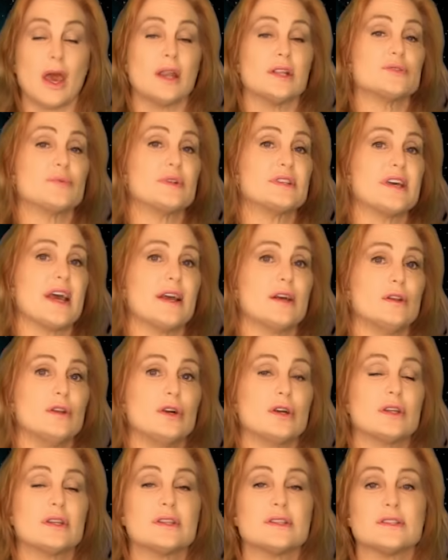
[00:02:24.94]
And as we take a
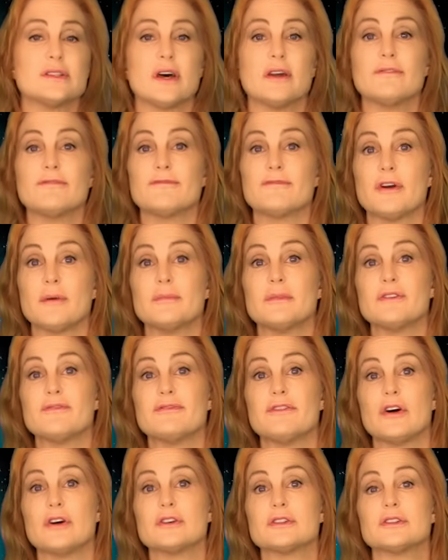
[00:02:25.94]
look at the sun from the
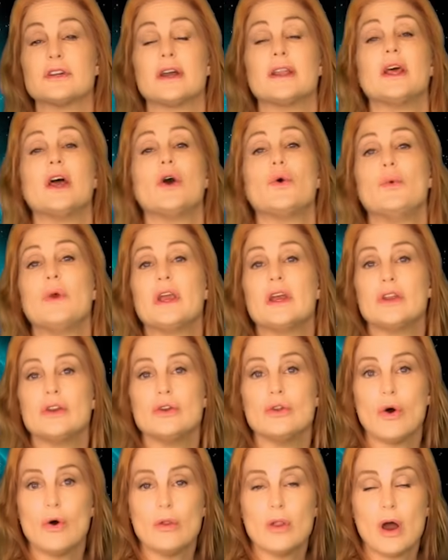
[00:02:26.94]
far side, we
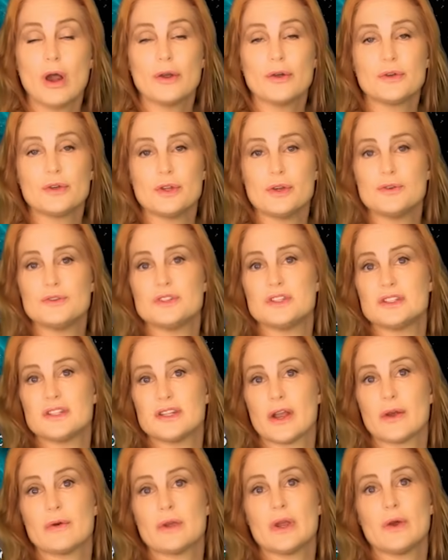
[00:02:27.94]
can no longer use
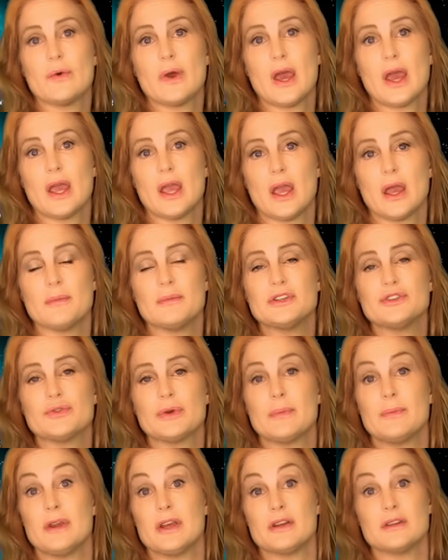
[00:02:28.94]
Stereo A
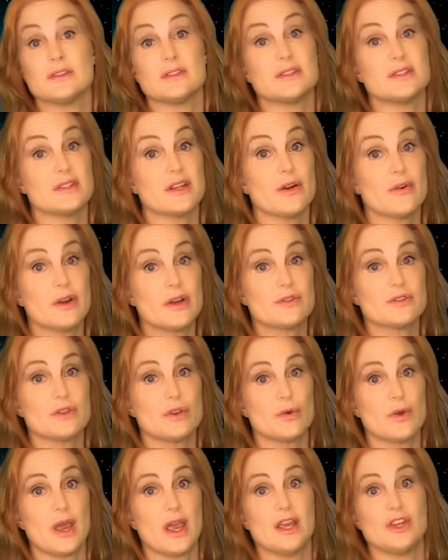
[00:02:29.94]
imagery because Stereo's
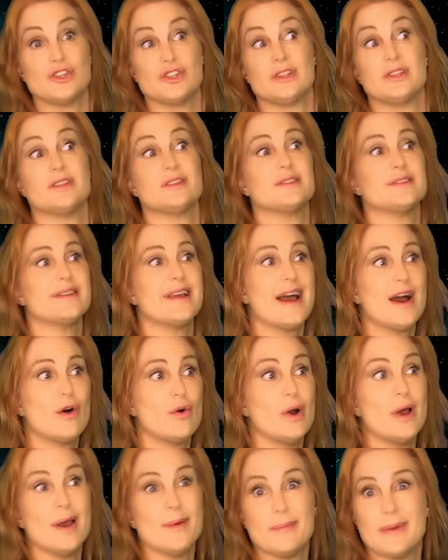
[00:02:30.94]
location is
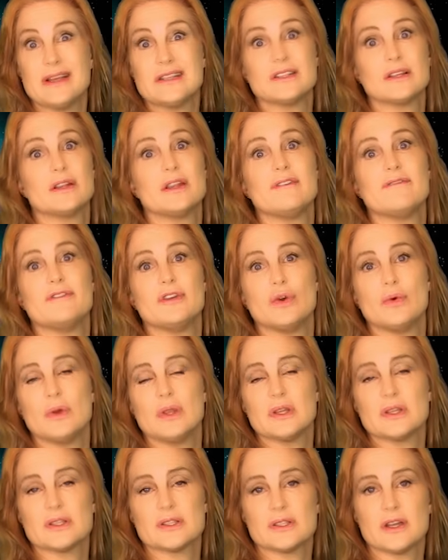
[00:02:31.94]
now basically
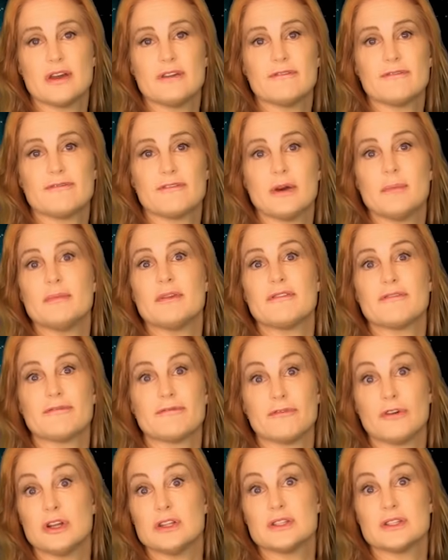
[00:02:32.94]
viewing the sun from the
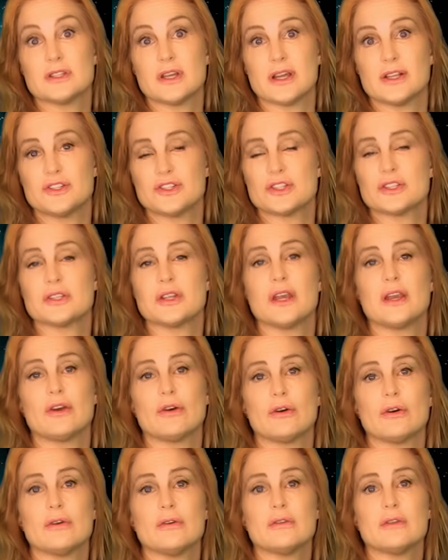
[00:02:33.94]
front side, just like
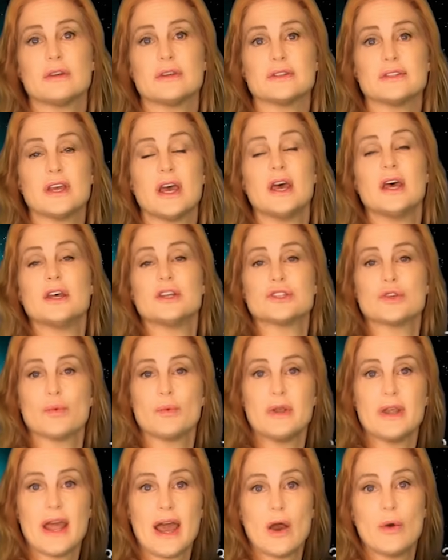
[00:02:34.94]
Earth is. So
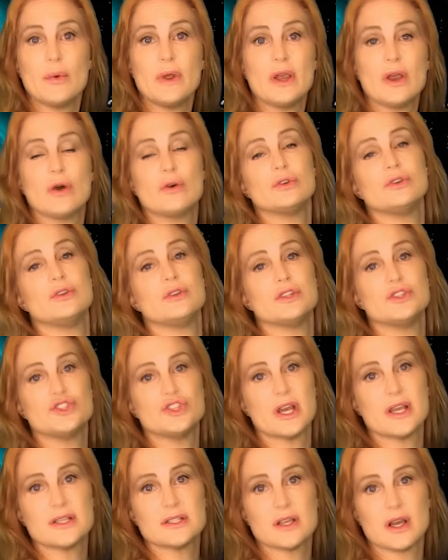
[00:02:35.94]
now we go to the
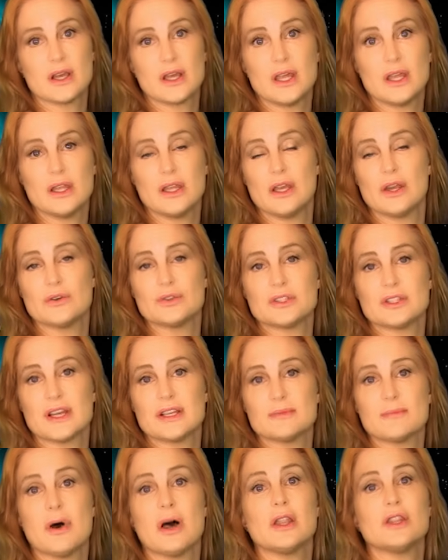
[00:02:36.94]
JSOC
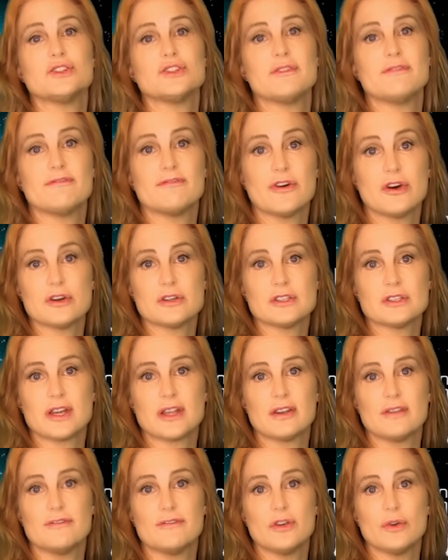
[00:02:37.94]
helioseismology
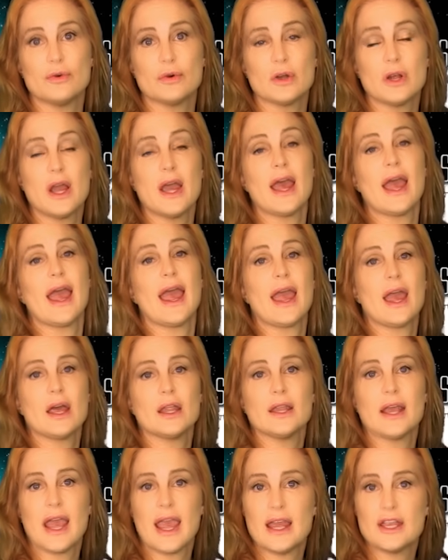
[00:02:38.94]
far-sighted viewer
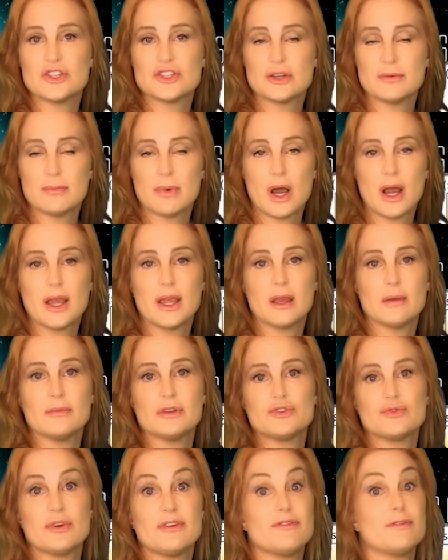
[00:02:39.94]
and HMI
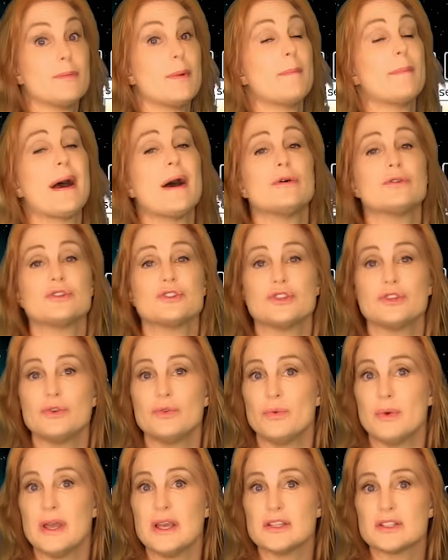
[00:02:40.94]
imagery from about 2
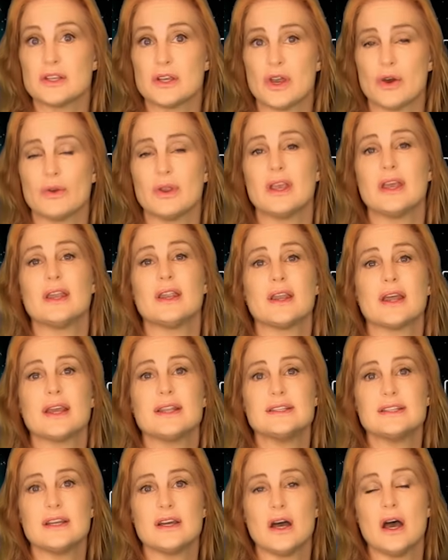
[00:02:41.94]
weeks ago to get an
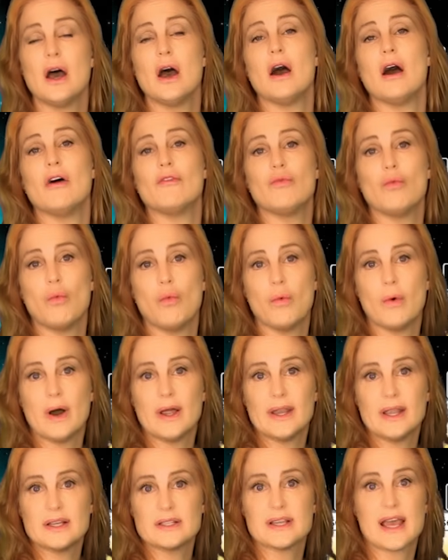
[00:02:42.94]
idea of
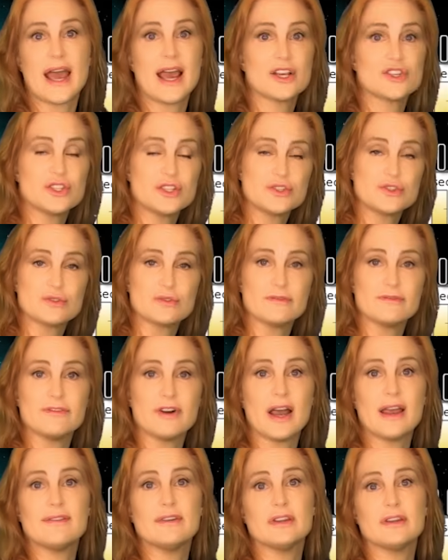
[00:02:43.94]
what is actually
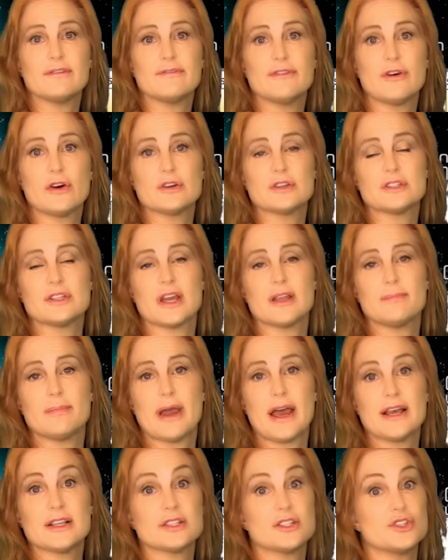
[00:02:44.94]
surviving the far side
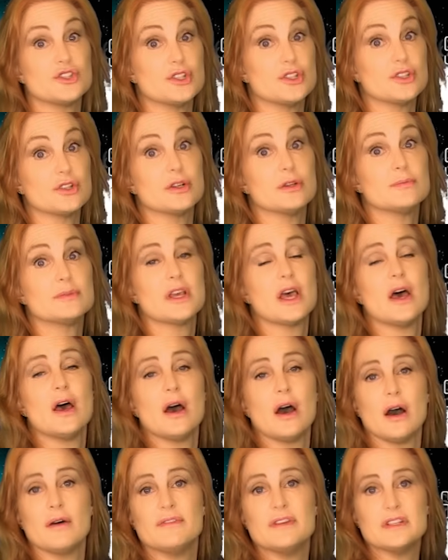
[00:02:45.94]
passage in terms
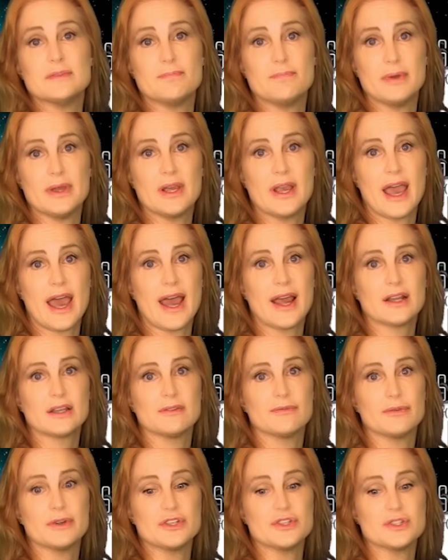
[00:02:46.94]
of these big
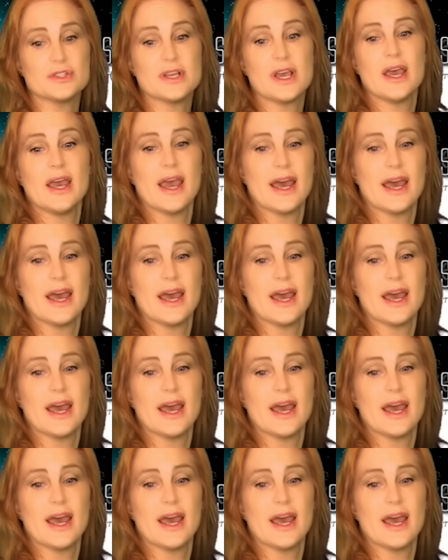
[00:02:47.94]
active regions.